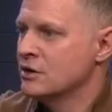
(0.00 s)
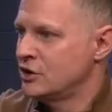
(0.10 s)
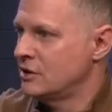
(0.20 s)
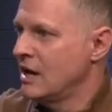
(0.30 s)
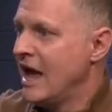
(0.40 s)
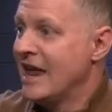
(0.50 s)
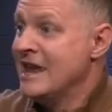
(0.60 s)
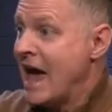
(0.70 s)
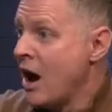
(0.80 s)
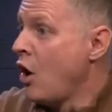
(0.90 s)
Right. And
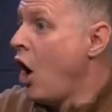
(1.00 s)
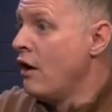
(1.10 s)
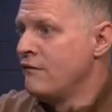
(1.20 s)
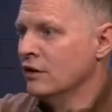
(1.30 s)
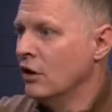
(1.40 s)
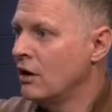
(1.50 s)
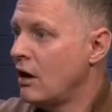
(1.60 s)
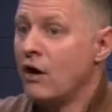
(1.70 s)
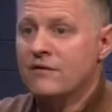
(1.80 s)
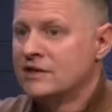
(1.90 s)
now all of, a long,
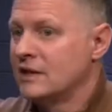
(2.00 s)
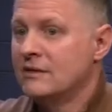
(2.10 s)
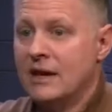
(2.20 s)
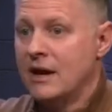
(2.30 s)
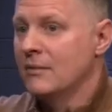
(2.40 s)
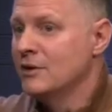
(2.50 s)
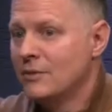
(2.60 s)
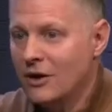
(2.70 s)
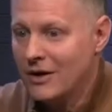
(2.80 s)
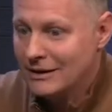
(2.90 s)
all of a sudden they come to him
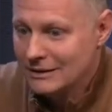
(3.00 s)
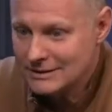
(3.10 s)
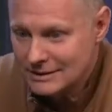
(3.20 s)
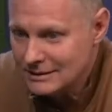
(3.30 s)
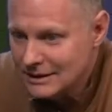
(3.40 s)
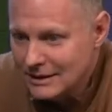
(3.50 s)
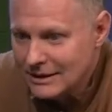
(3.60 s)
and go, hey, listen,